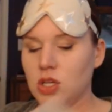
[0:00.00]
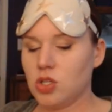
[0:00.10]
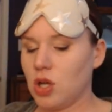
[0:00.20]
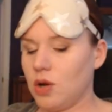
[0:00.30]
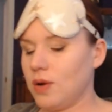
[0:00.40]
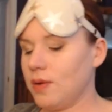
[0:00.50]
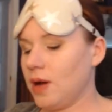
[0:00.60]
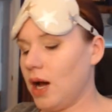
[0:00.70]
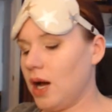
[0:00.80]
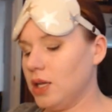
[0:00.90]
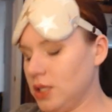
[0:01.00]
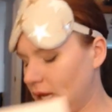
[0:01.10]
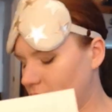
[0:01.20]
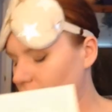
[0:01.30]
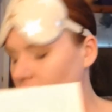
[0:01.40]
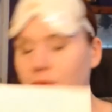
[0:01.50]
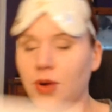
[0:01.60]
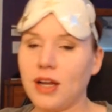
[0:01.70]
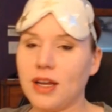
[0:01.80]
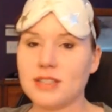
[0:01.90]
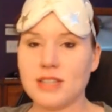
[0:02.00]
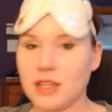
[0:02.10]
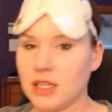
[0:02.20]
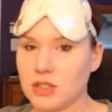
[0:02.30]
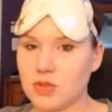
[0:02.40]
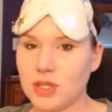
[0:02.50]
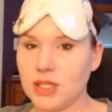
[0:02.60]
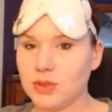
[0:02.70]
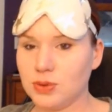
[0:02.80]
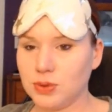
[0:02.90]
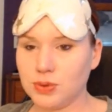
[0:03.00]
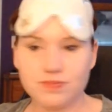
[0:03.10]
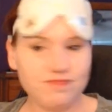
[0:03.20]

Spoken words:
So, got a lot of products. I think it's really cool.